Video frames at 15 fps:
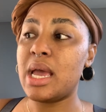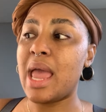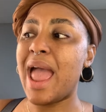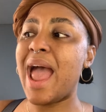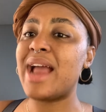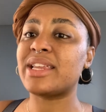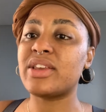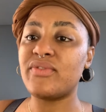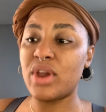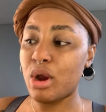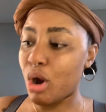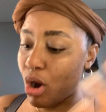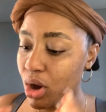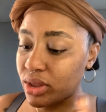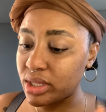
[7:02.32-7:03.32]
activate
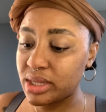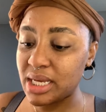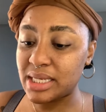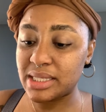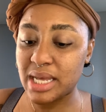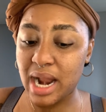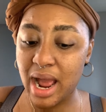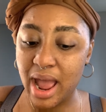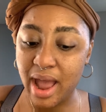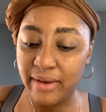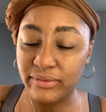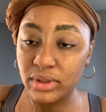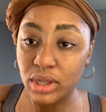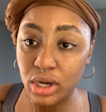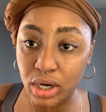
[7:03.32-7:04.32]
all the things that I have
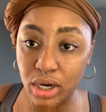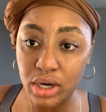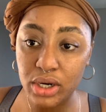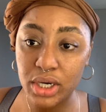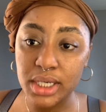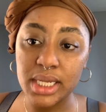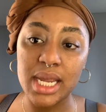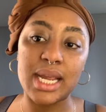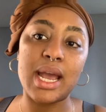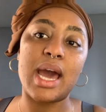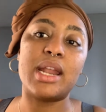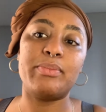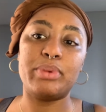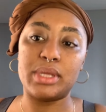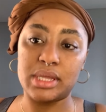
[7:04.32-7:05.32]
learned and kind
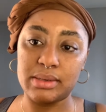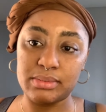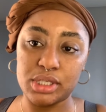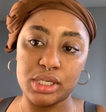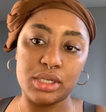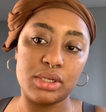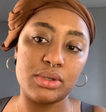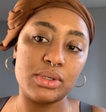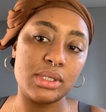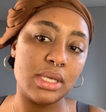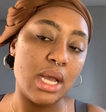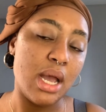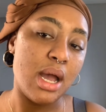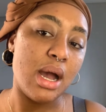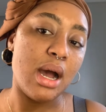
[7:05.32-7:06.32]
of put them to use.
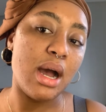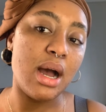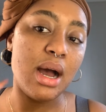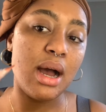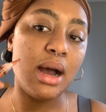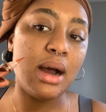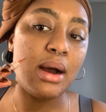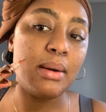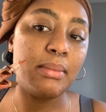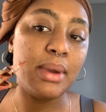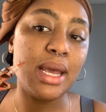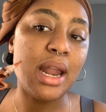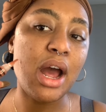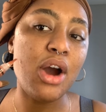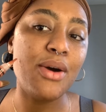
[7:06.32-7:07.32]

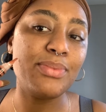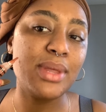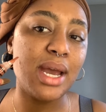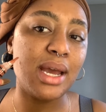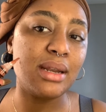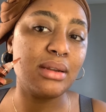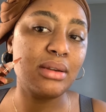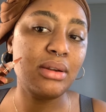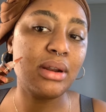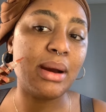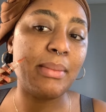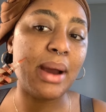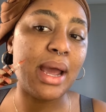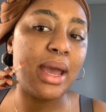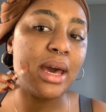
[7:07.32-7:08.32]
And I hope that, you know,
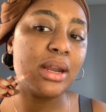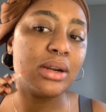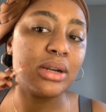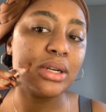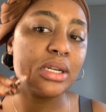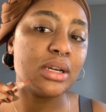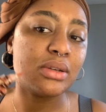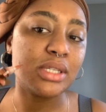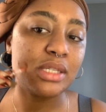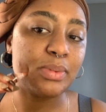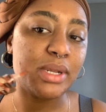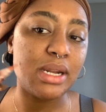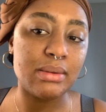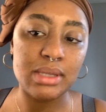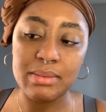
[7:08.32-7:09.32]
my editor don't
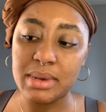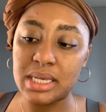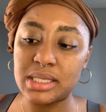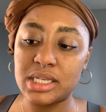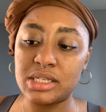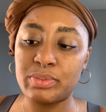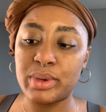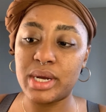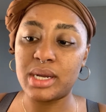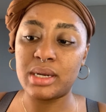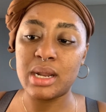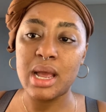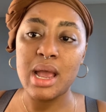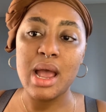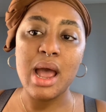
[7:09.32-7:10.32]
speed up the message, but
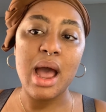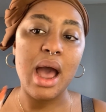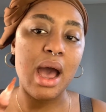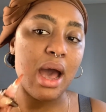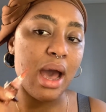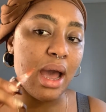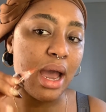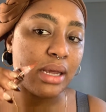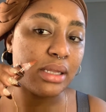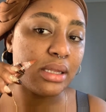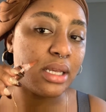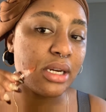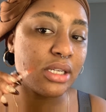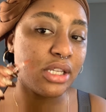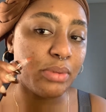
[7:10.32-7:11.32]

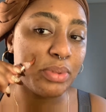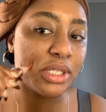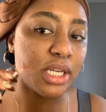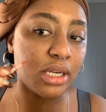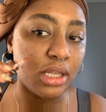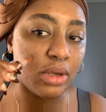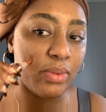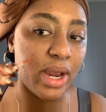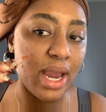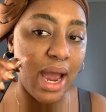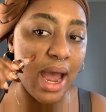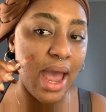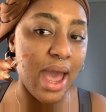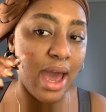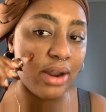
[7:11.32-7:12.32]
there's no particular way I
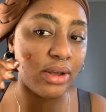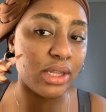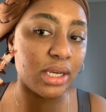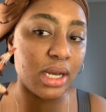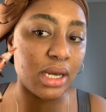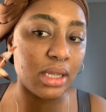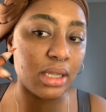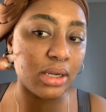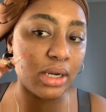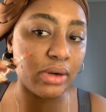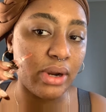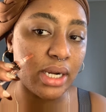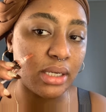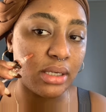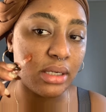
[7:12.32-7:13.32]
add on the color
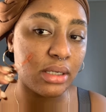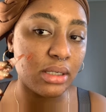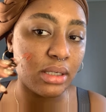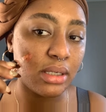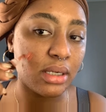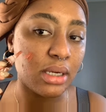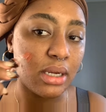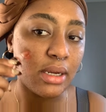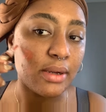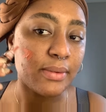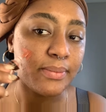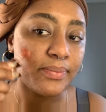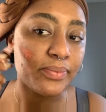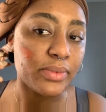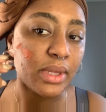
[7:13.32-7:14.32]
corrector.
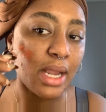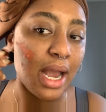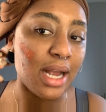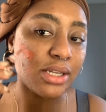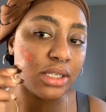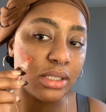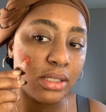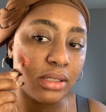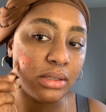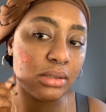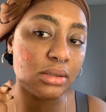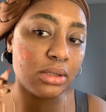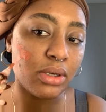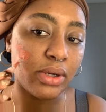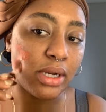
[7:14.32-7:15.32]
I just
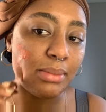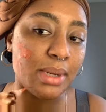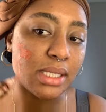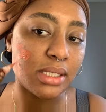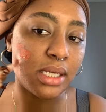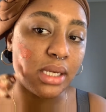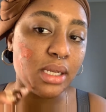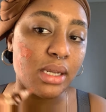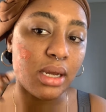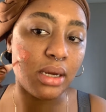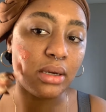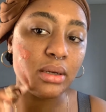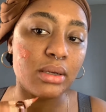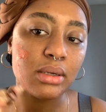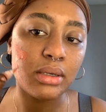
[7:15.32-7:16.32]
throw it on my skin, y'all.
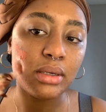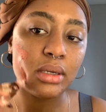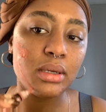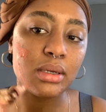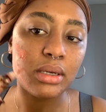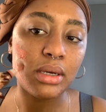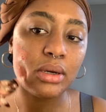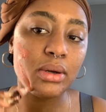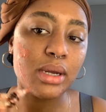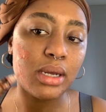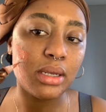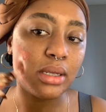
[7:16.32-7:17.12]
Okay?